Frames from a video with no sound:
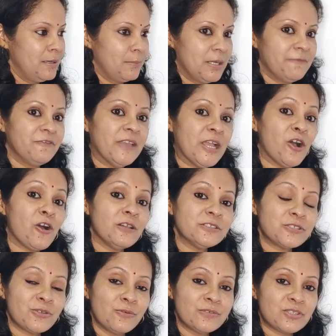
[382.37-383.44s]
But if they all
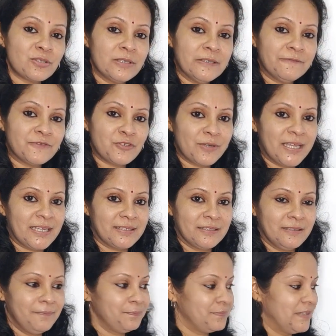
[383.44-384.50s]
choose to live
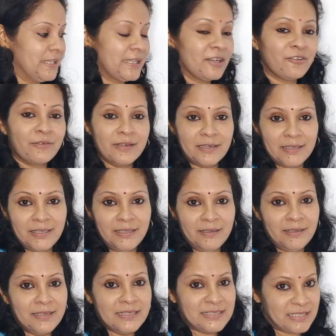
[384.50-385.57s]
together, they can
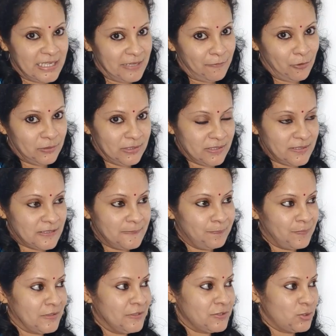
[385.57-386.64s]
really save on this.
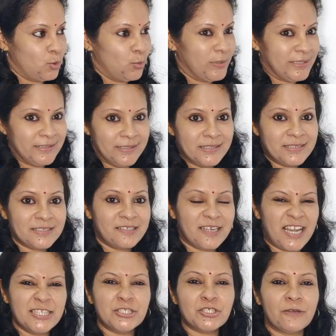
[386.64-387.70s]
So with this
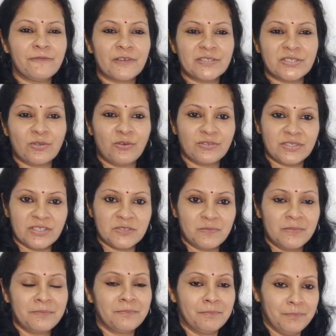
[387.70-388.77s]
crunch of resources
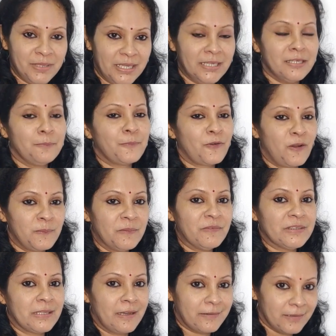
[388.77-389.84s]
being a problem
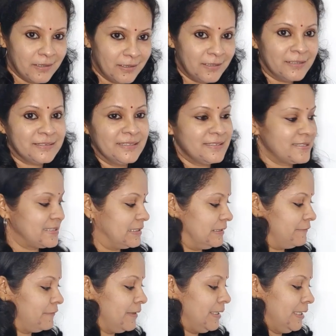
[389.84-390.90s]
with our earth
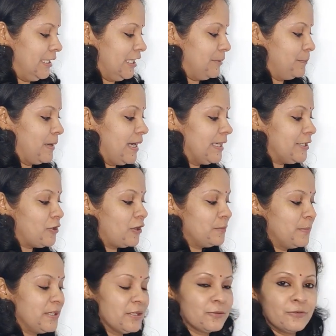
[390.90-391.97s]
itself, it might not
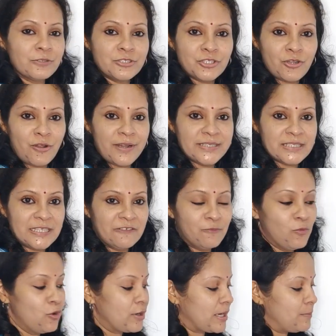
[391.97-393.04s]
be a good choice if
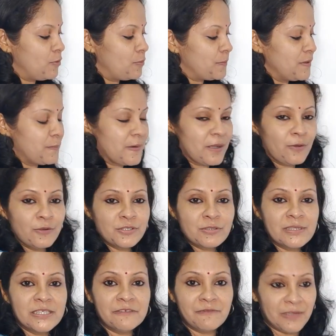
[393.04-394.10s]
more and more people are going to
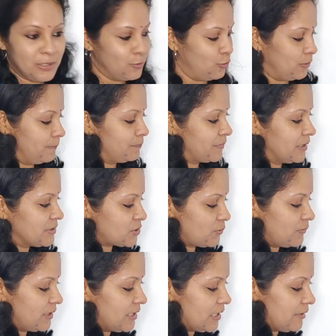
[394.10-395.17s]
live alone. So
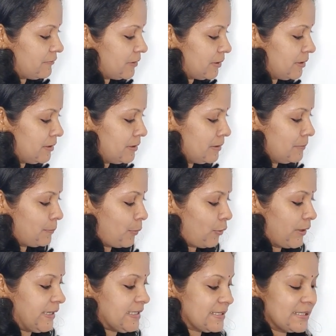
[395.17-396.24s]
we have a
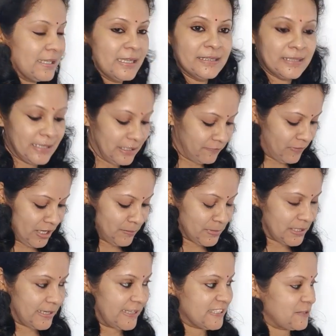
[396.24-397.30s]
point in the
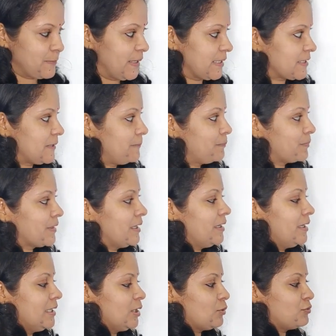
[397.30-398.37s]
environmental aspect.
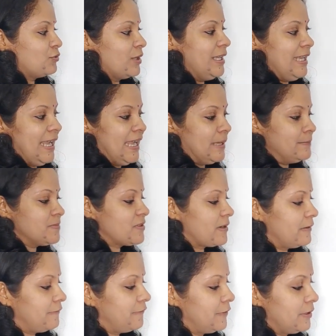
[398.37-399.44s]
Now 3 M's
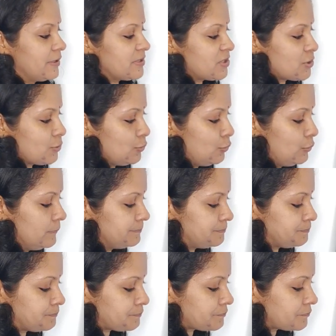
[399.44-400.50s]
refers to
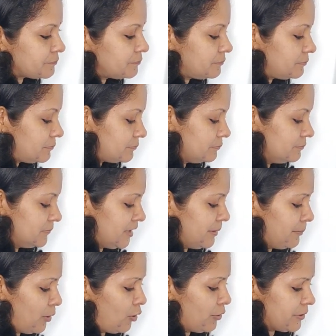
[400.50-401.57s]
the
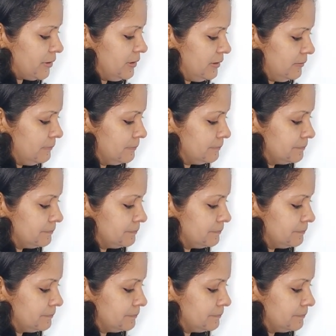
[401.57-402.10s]
moral.